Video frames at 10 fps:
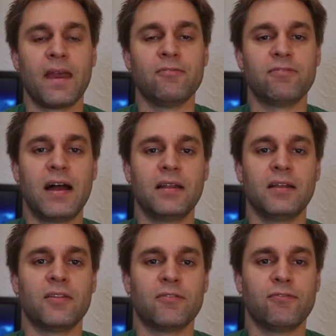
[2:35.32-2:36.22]
And
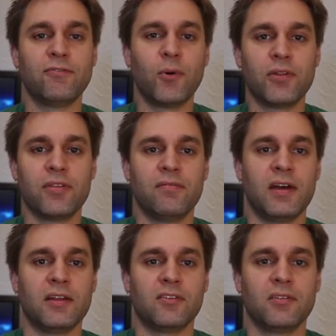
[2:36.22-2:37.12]
finally, the fourth
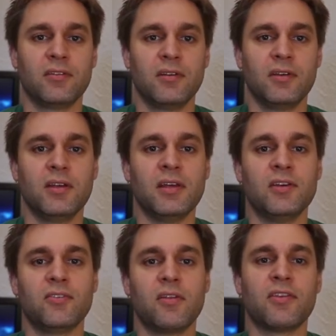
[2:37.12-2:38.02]
event
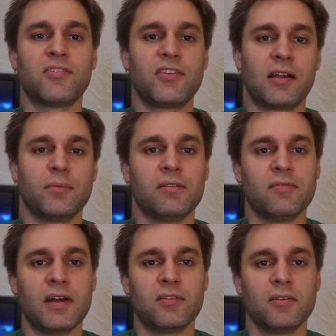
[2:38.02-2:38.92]
is the settlement
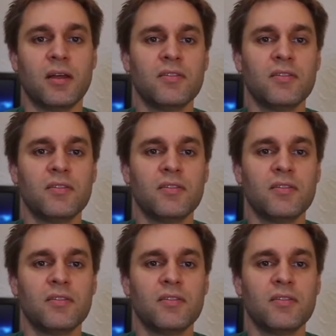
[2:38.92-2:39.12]
event.